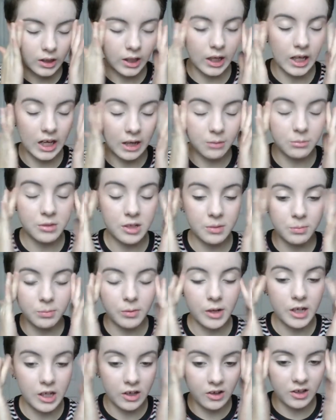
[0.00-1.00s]
Again, I'm just
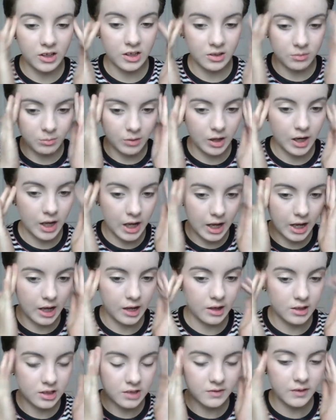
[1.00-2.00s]
blending this with my
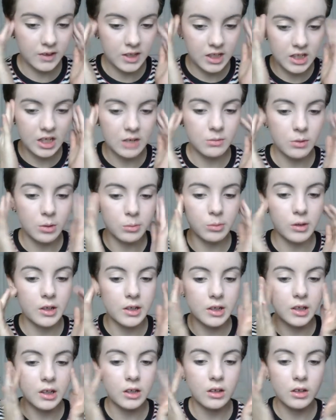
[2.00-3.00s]
hands if I need any more
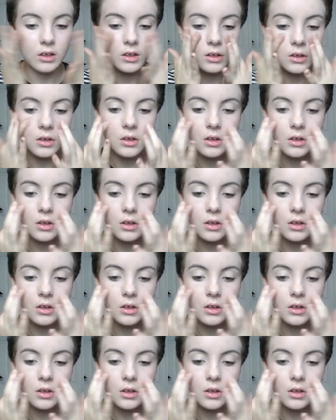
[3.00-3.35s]
blending.